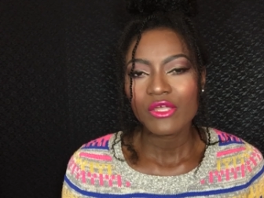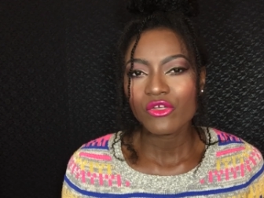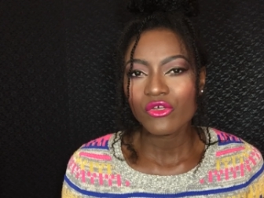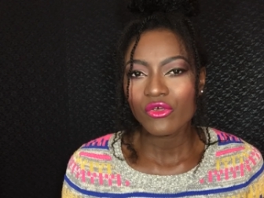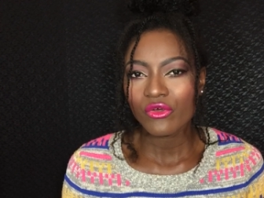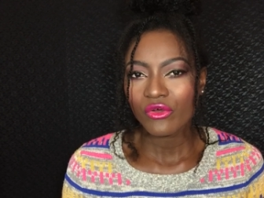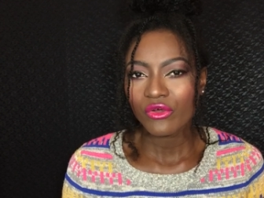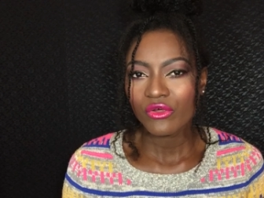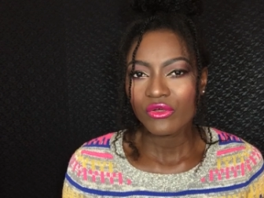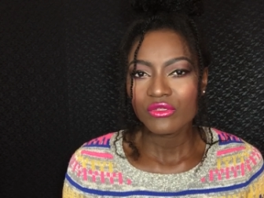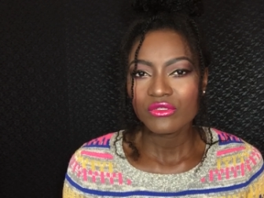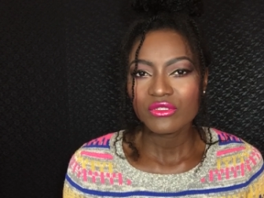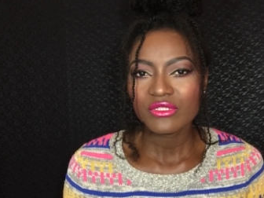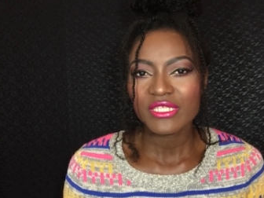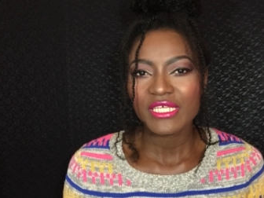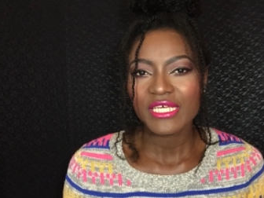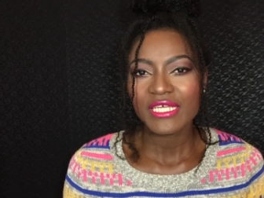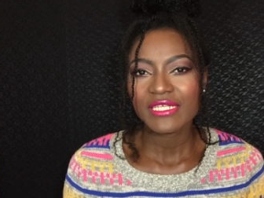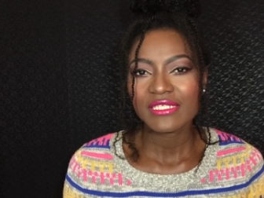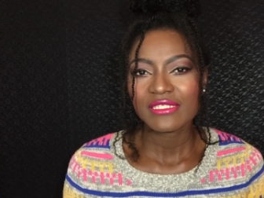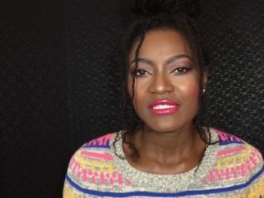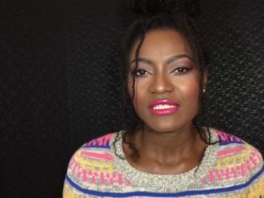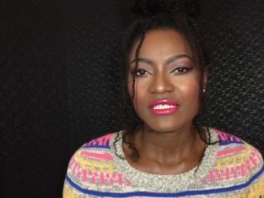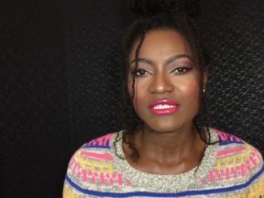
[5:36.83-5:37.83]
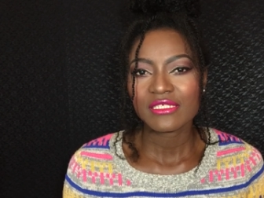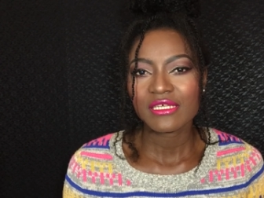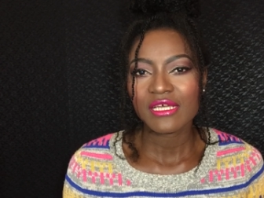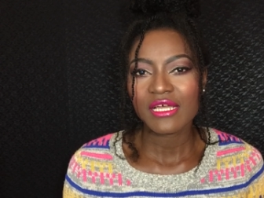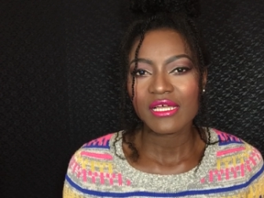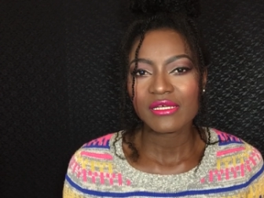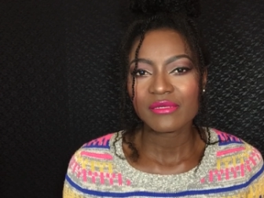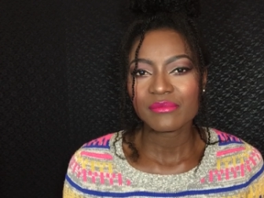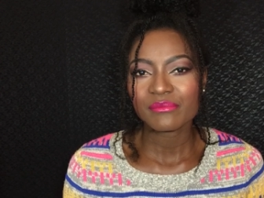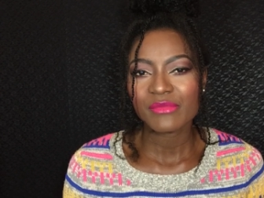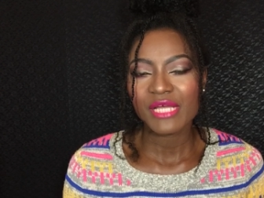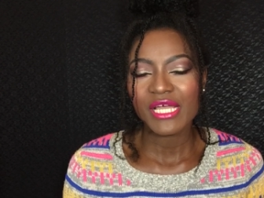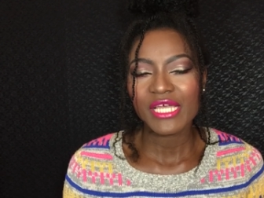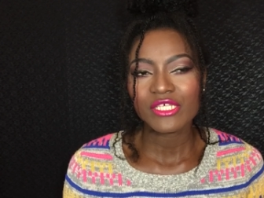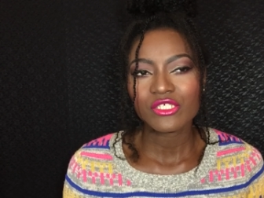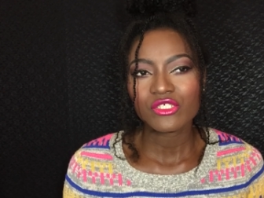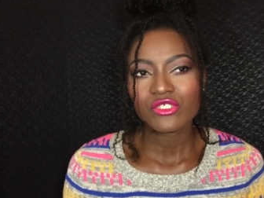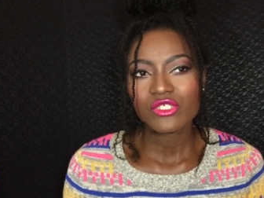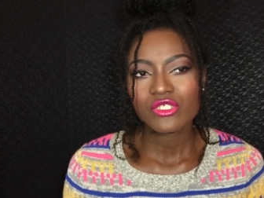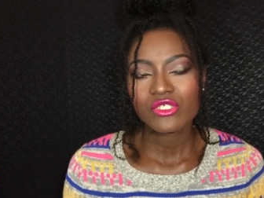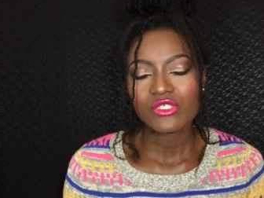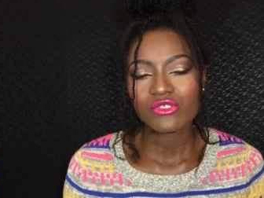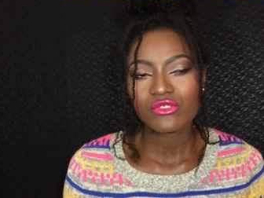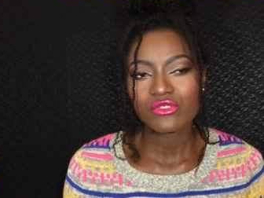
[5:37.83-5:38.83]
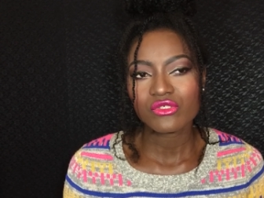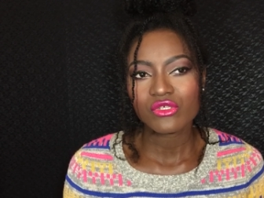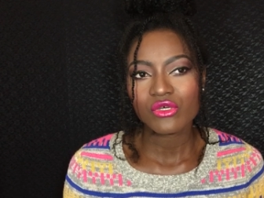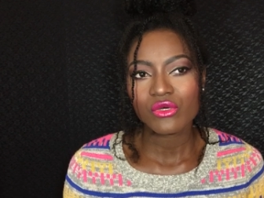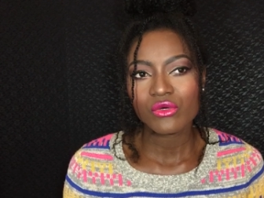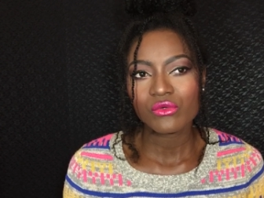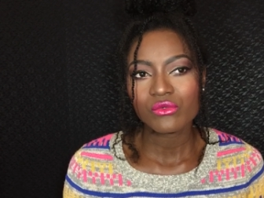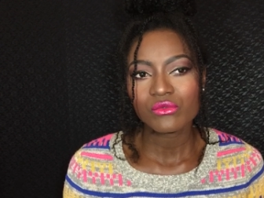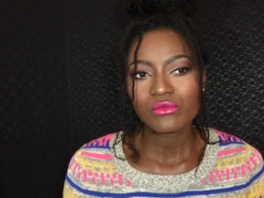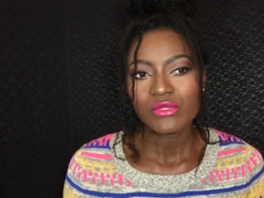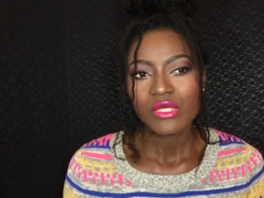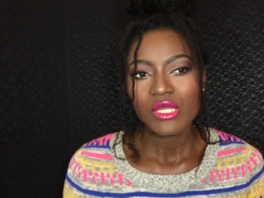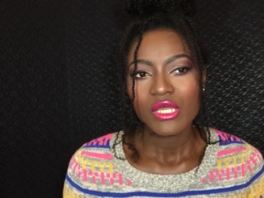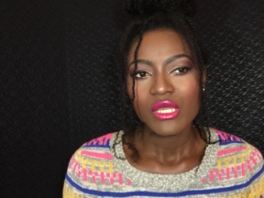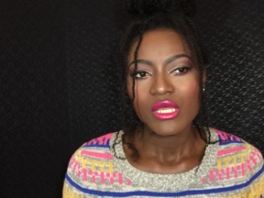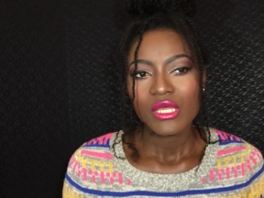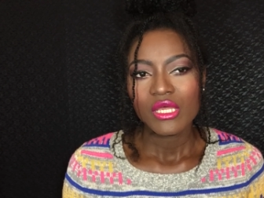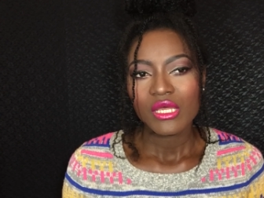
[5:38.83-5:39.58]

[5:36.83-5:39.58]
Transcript: girl that Um, I used to know.